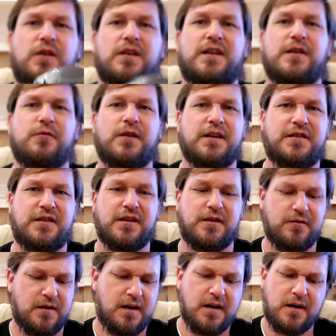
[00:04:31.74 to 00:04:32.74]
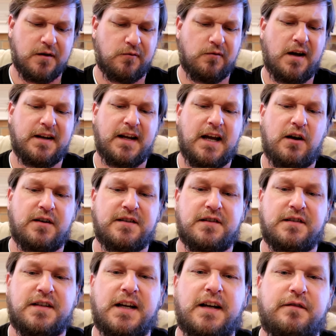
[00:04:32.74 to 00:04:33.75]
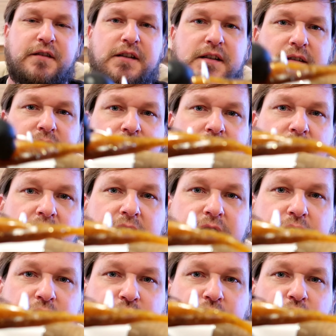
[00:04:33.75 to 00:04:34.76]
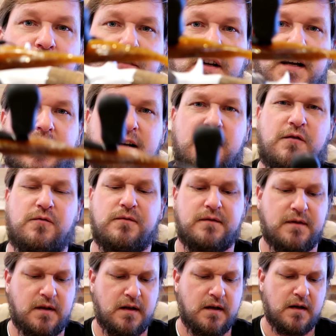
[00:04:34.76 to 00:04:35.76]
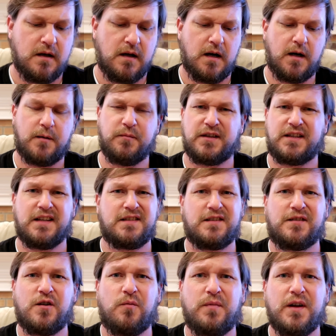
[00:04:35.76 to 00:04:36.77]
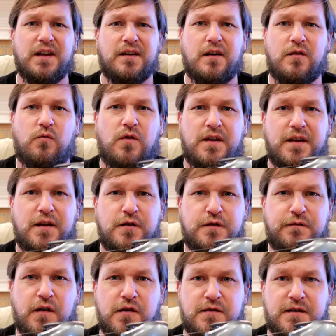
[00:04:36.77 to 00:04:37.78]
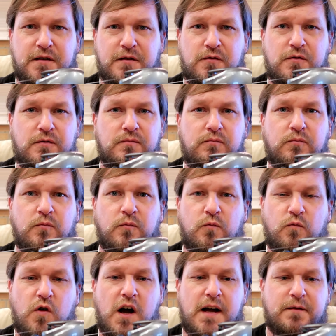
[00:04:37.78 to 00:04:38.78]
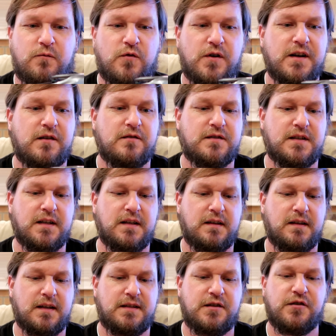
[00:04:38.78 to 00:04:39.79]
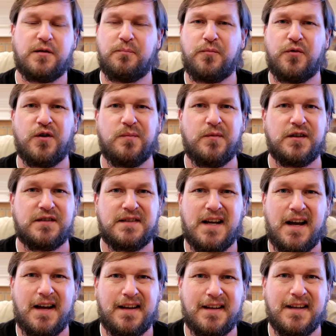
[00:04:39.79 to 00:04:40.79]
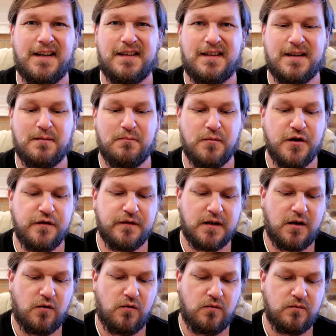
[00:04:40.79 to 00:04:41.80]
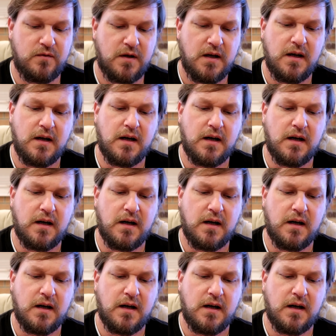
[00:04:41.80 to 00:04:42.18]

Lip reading: 1 gear ratio. Right now I just have a fluke tied on, but this is going to be another one of those versatile rod and reels that you can pretty much tie anything moving on.